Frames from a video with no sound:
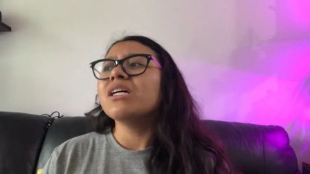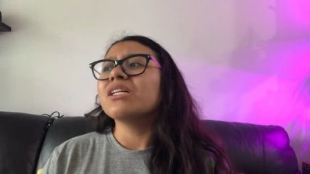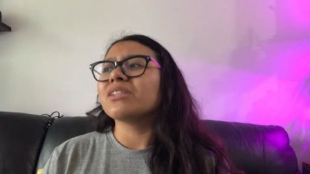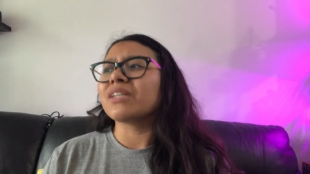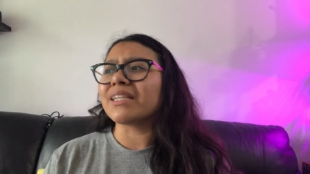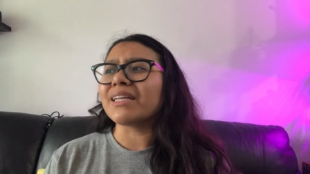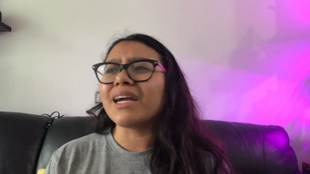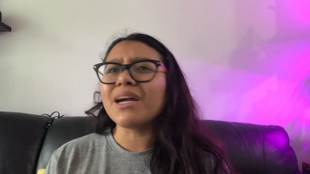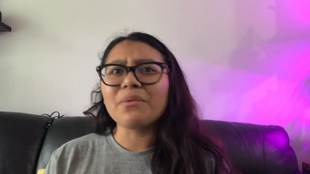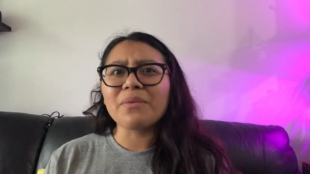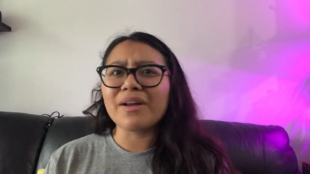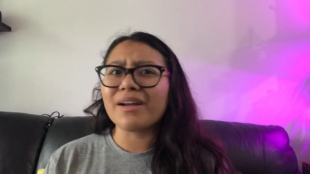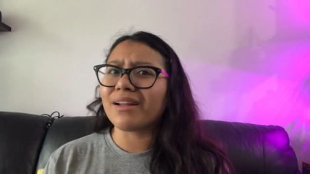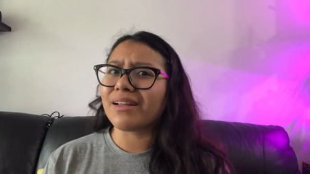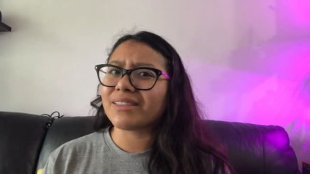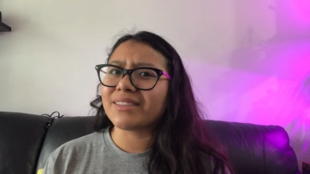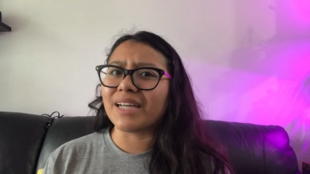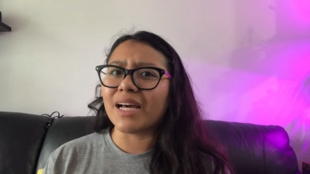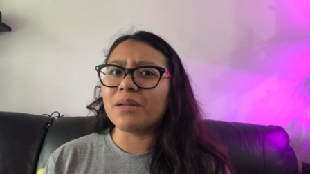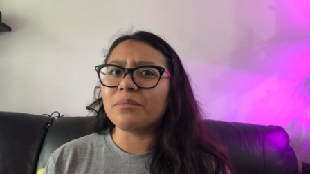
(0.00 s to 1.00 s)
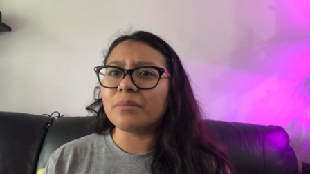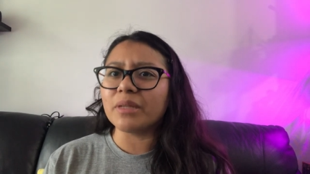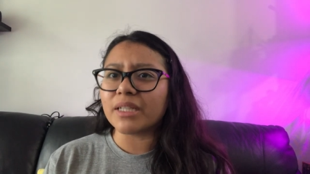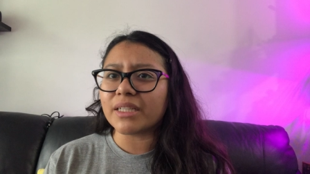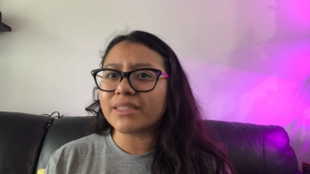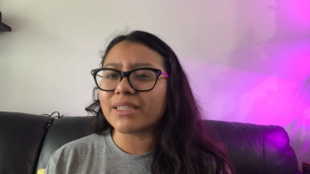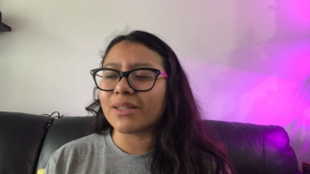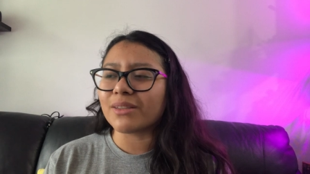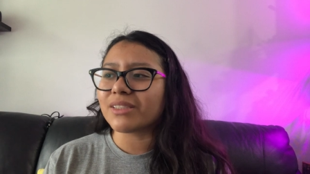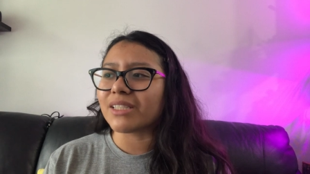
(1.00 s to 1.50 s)
So I think I waited like 10
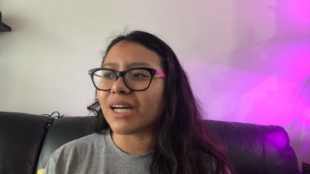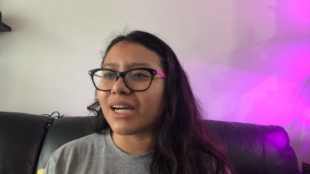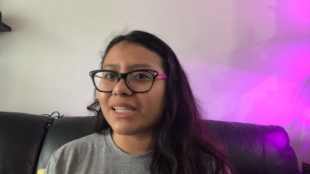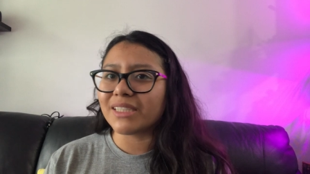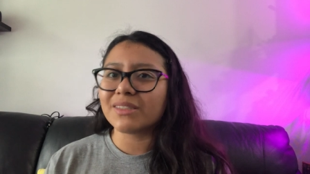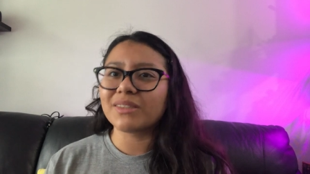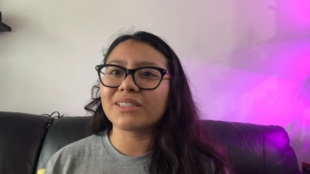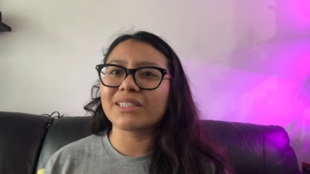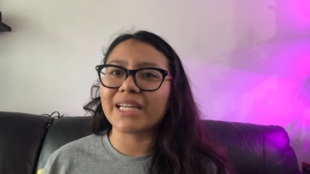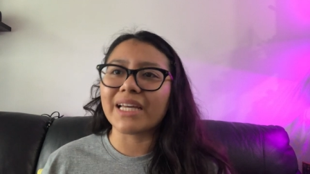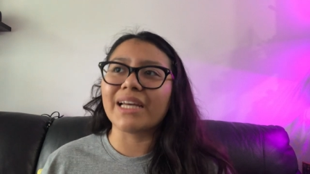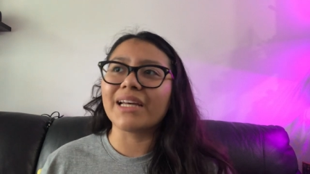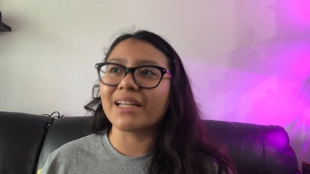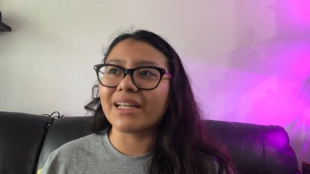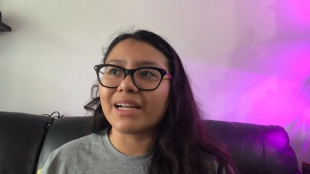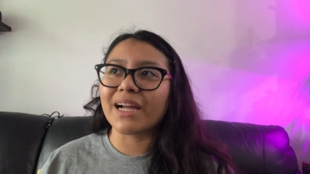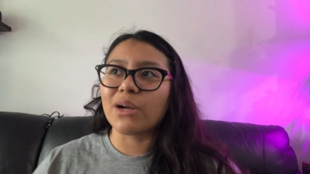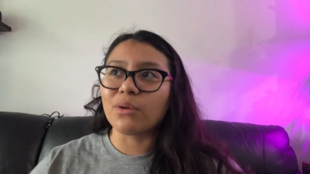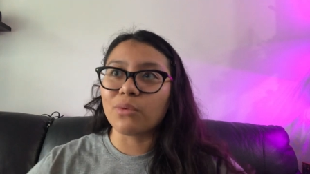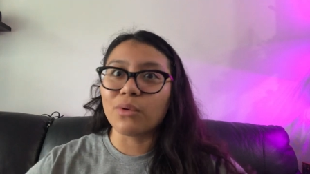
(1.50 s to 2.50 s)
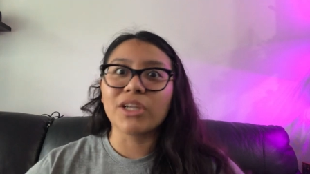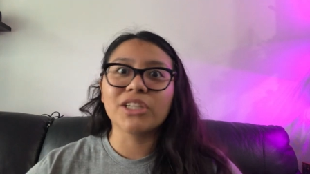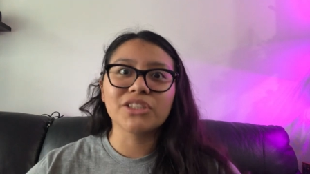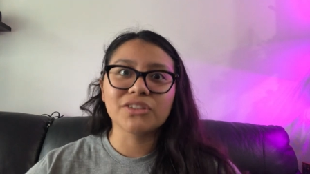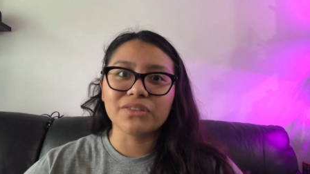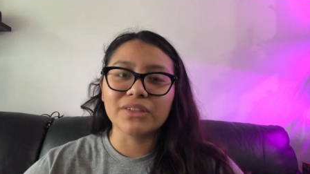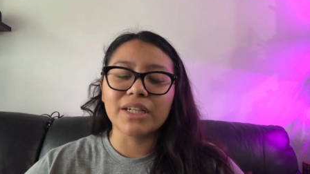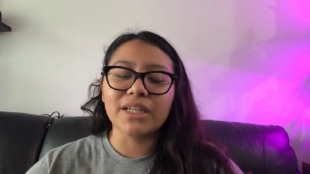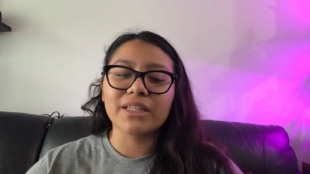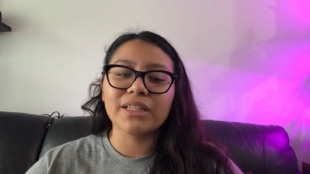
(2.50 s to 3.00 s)
minutes outside. So it's okay, like I rushed
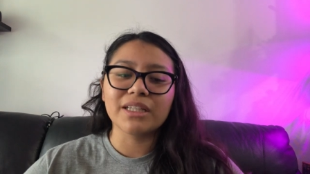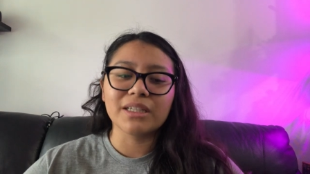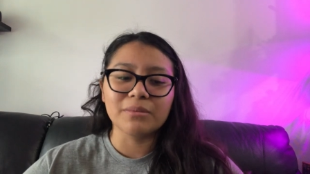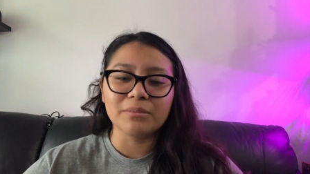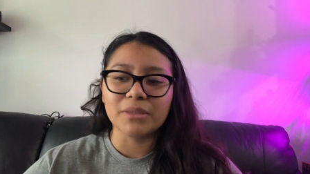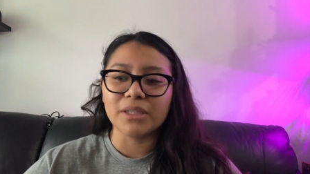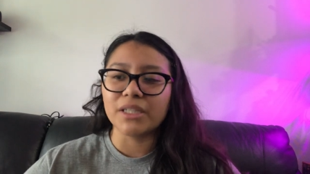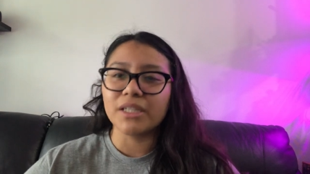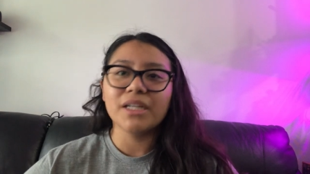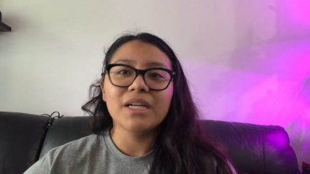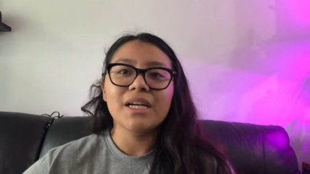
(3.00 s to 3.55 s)
for nothing, but